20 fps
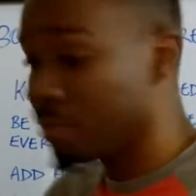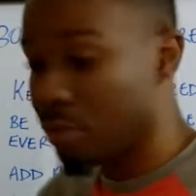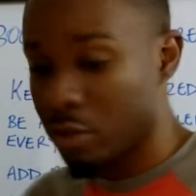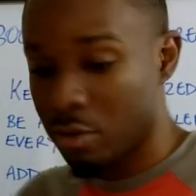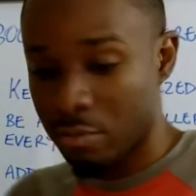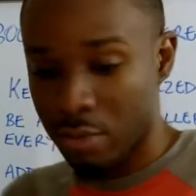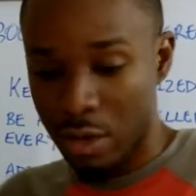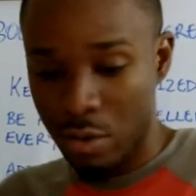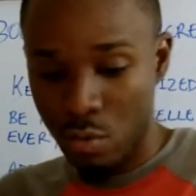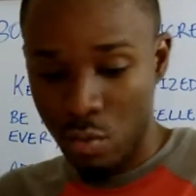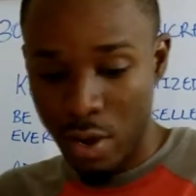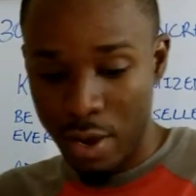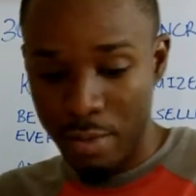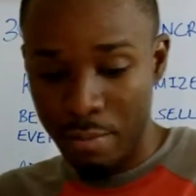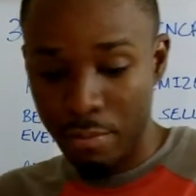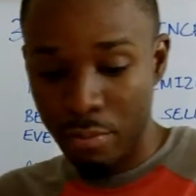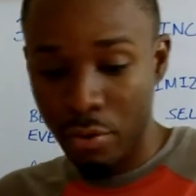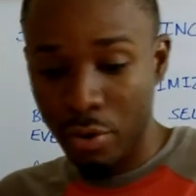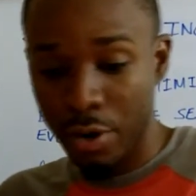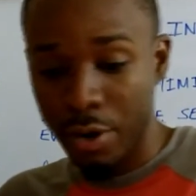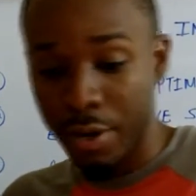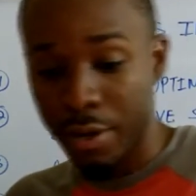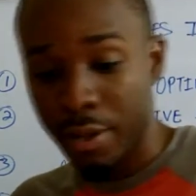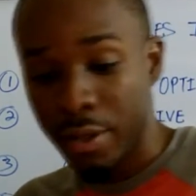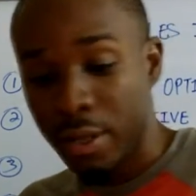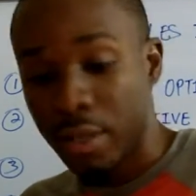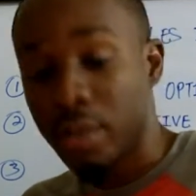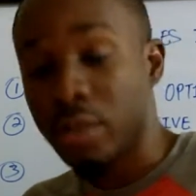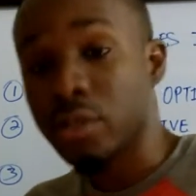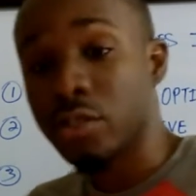my whiteboard.
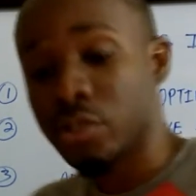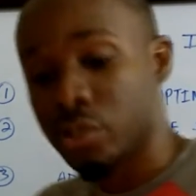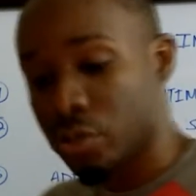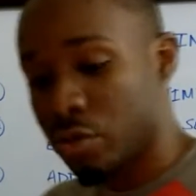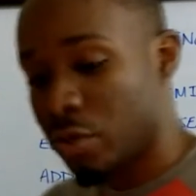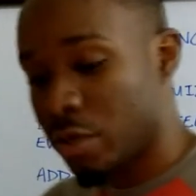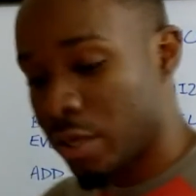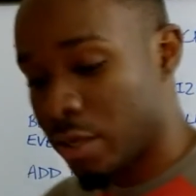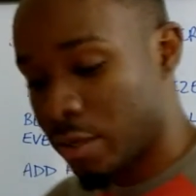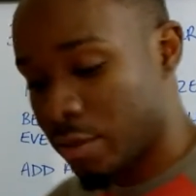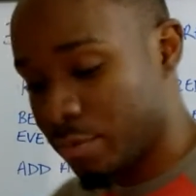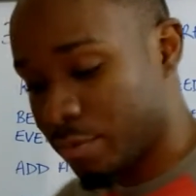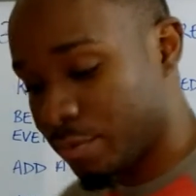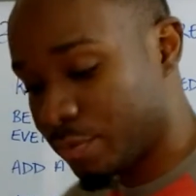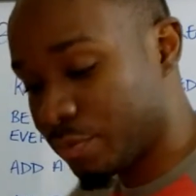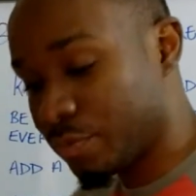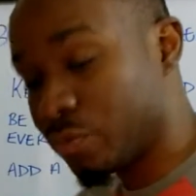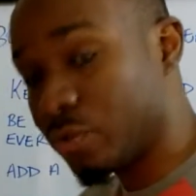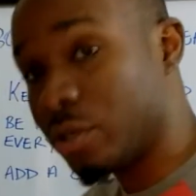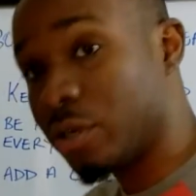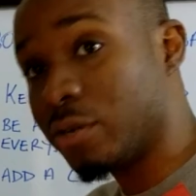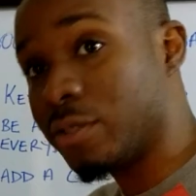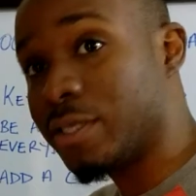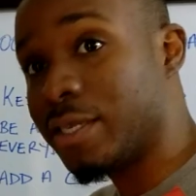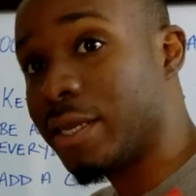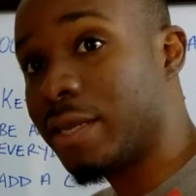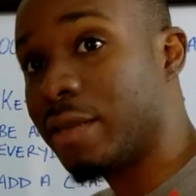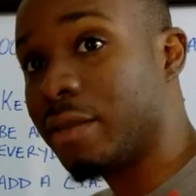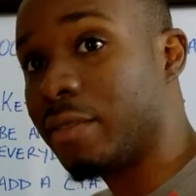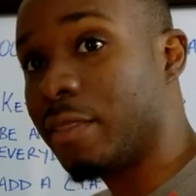So without saying
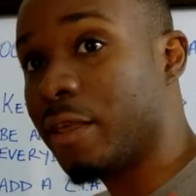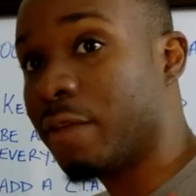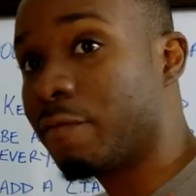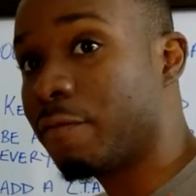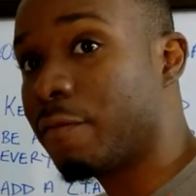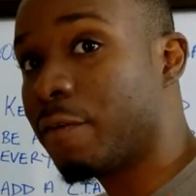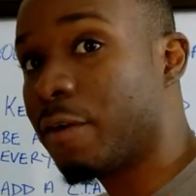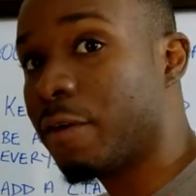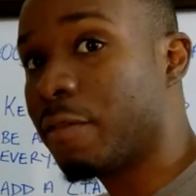anything further,